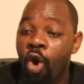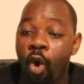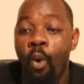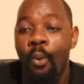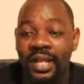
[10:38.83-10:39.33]

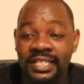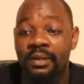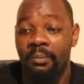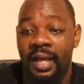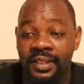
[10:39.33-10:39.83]
or once
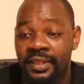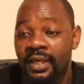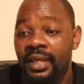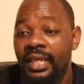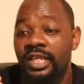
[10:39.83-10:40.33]
a month
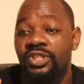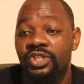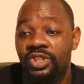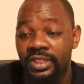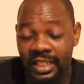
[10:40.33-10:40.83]

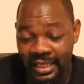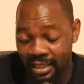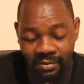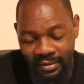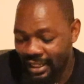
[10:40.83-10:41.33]
is
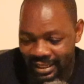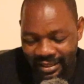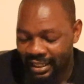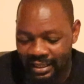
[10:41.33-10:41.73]
it